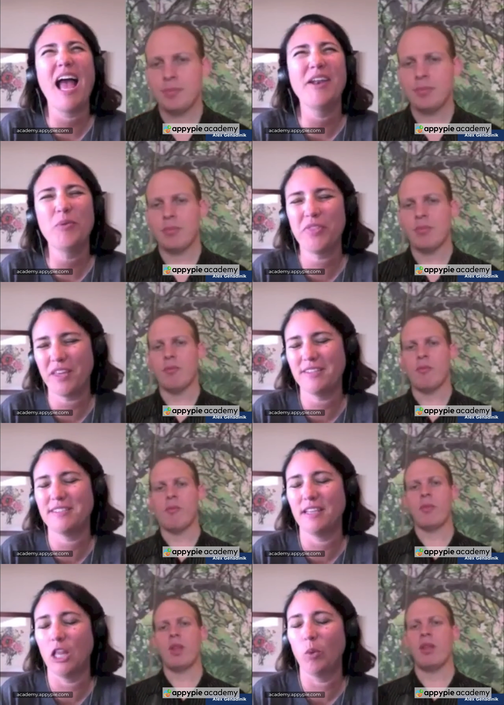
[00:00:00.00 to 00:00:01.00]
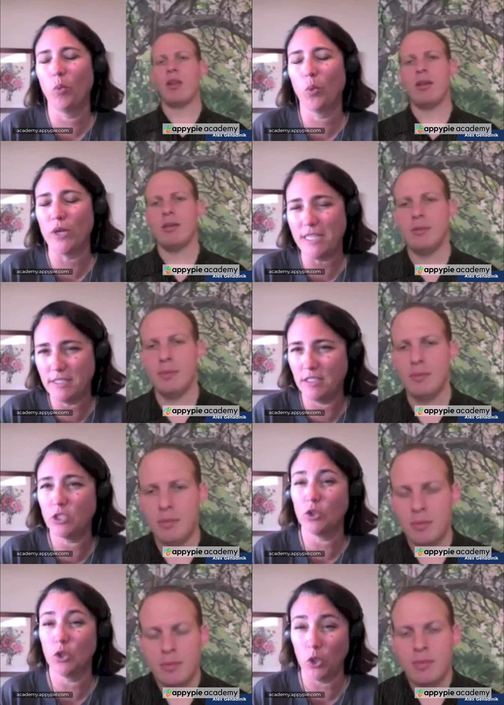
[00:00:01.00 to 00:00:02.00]
Speaker 1: I don't think it's a
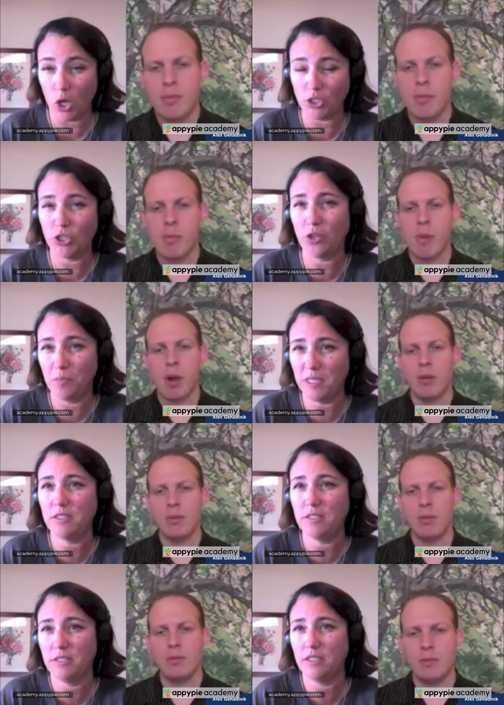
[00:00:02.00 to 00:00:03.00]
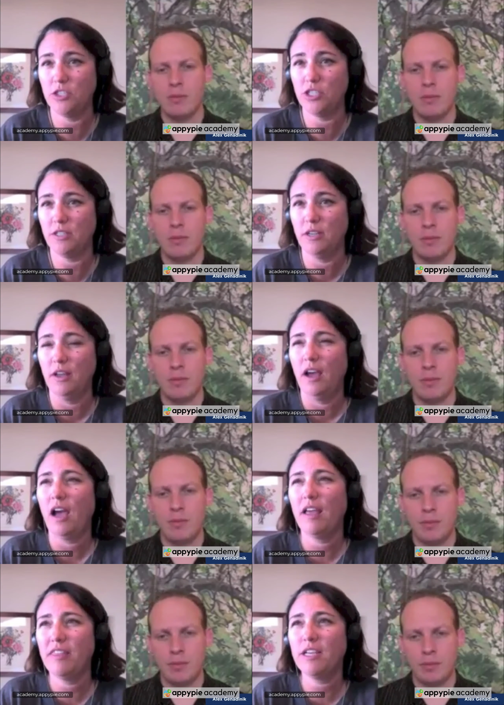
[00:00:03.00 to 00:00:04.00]
reasoned, logical business decision.
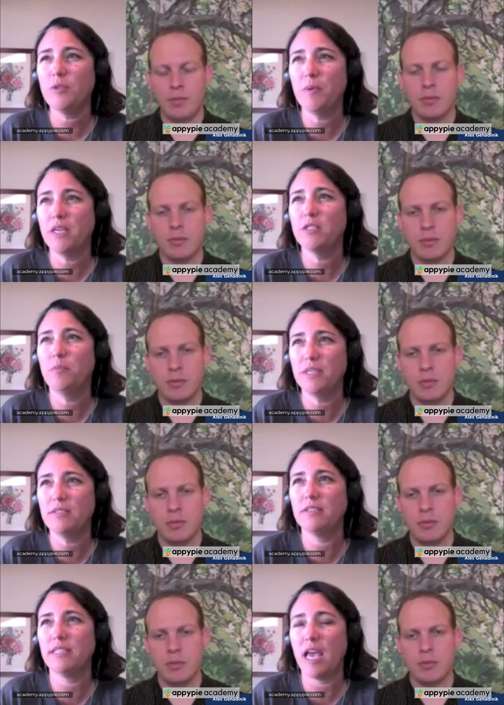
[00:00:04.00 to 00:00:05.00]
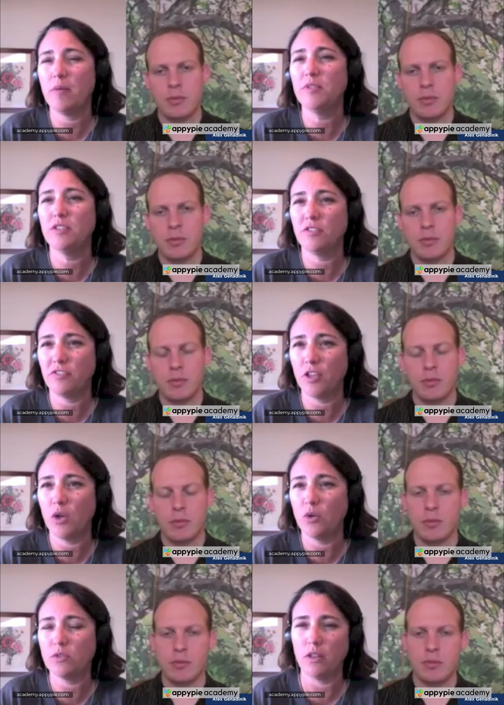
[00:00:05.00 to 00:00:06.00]
I think it's because business ebbs and
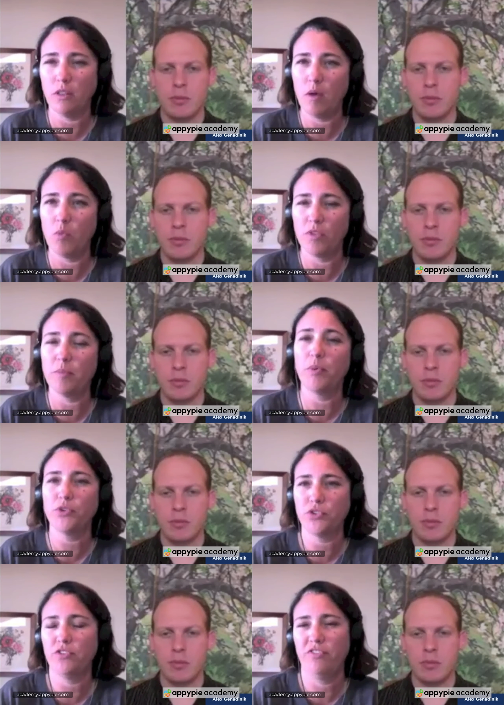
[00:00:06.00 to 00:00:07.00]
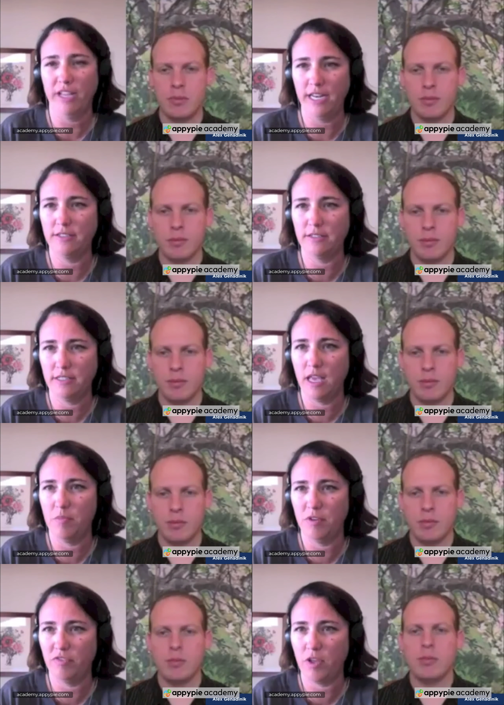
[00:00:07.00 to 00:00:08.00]
flows a lot more than personal finances
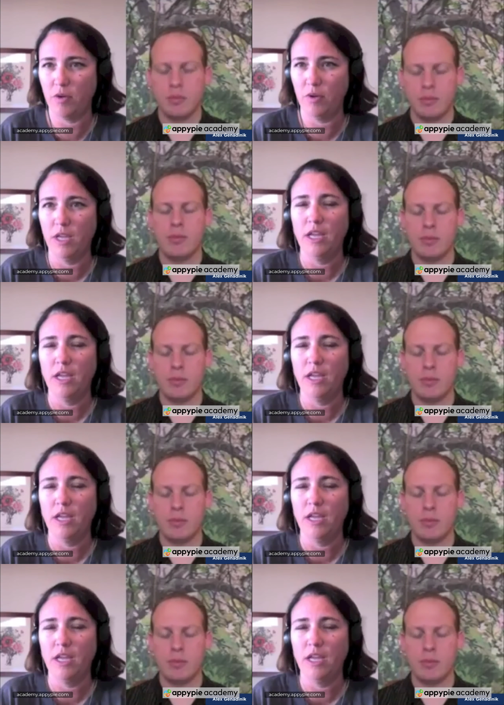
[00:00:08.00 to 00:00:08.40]
ebb and flow.